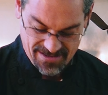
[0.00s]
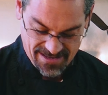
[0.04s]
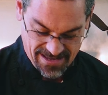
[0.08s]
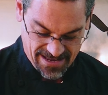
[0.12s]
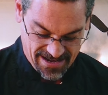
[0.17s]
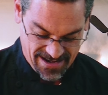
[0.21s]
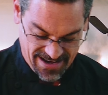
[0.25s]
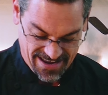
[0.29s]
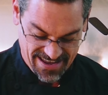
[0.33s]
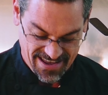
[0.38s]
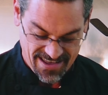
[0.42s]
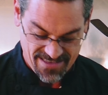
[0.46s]
And
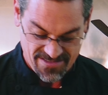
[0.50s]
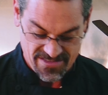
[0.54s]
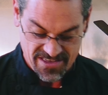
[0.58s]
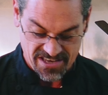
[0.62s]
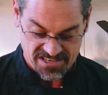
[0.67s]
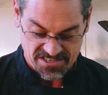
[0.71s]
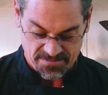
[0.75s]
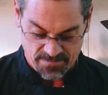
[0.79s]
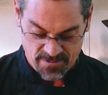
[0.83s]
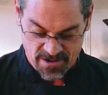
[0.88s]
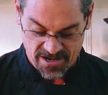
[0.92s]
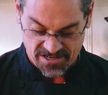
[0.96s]
again,
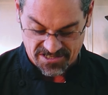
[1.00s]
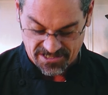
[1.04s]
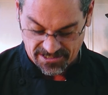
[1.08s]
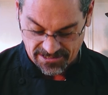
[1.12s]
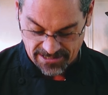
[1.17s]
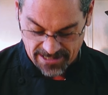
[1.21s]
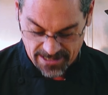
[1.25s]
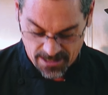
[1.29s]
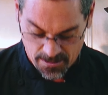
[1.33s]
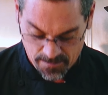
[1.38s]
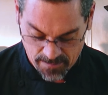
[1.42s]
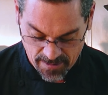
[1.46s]
this brings a
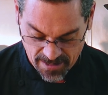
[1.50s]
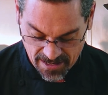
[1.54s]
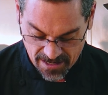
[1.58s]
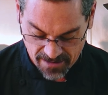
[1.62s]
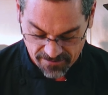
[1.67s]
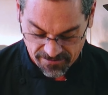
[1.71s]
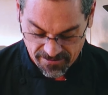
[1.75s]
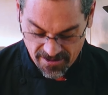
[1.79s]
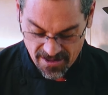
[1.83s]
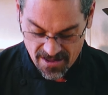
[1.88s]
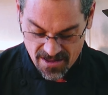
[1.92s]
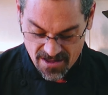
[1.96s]
little bit
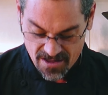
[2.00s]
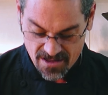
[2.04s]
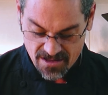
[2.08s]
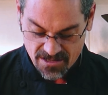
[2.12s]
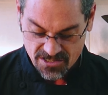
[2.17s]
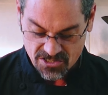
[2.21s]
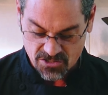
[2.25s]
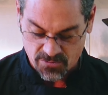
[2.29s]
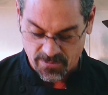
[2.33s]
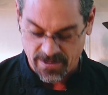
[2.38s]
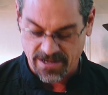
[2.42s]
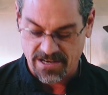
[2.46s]
of
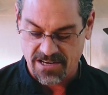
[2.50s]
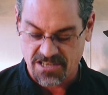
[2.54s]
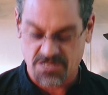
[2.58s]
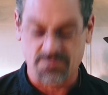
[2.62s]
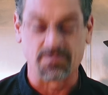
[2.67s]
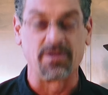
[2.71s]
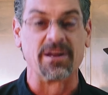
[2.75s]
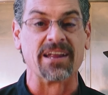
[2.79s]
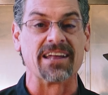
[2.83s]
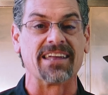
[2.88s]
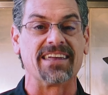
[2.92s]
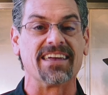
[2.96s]
sweetness,
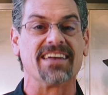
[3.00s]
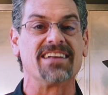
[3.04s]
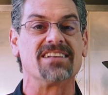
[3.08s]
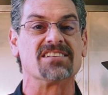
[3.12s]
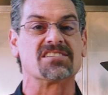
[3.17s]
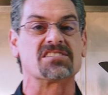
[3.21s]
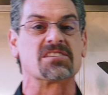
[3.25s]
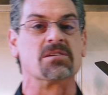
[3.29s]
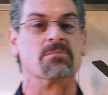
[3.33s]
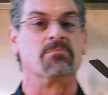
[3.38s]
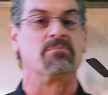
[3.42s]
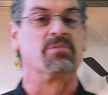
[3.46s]
but again,
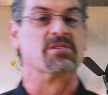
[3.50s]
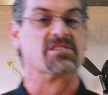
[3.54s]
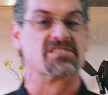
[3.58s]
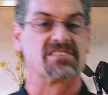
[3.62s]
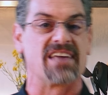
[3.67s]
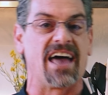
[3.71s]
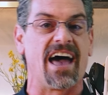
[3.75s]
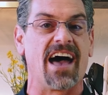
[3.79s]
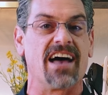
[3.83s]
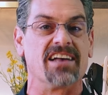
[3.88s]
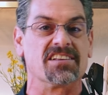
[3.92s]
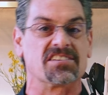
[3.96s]
some
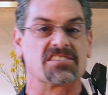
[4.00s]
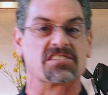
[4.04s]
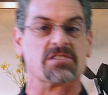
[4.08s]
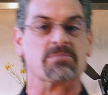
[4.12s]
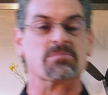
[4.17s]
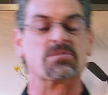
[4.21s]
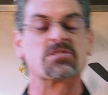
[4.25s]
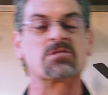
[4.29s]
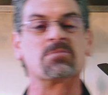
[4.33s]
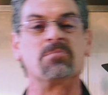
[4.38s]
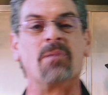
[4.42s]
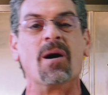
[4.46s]
pizzazz, some
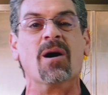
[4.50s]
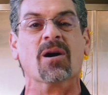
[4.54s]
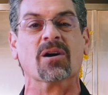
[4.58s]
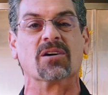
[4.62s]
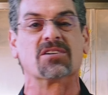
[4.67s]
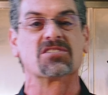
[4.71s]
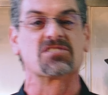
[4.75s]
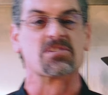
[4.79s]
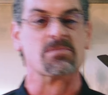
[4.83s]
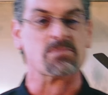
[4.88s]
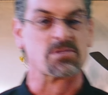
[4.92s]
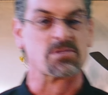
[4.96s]
spunk, some